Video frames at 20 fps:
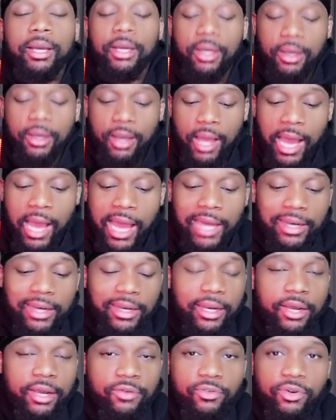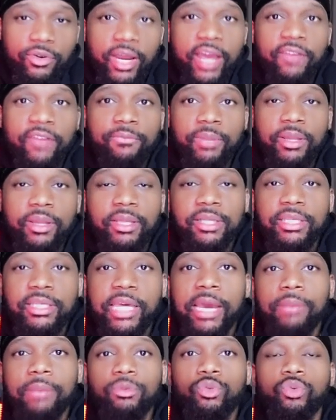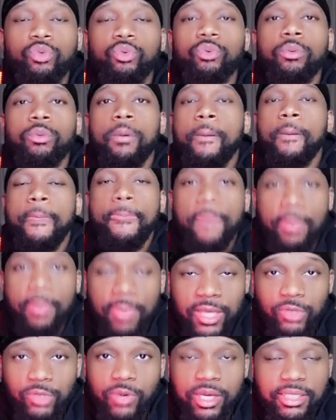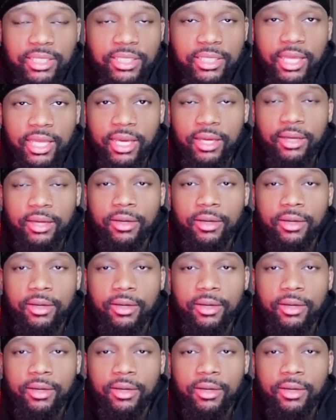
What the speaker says: I'd never have been the type to, that's why I say, like,